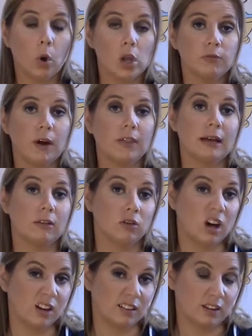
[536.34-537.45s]
What you'll find then is your
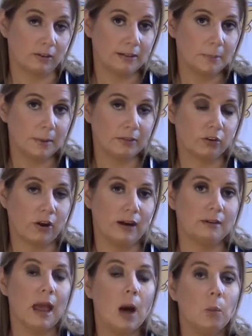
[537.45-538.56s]
dog will start sleeping in the
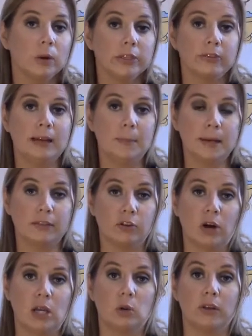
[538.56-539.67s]
crate. Once they're sleeping in the
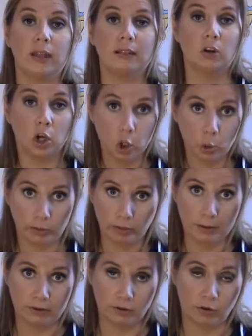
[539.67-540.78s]
crate, you can then start closing
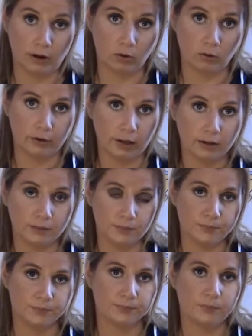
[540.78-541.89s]
them into the crate overnight.
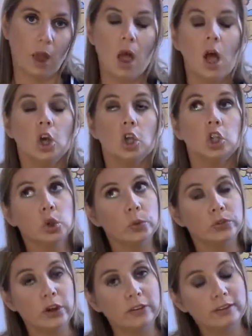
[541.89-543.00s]
So
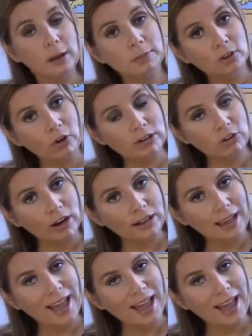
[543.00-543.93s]
there are the steps to crate training.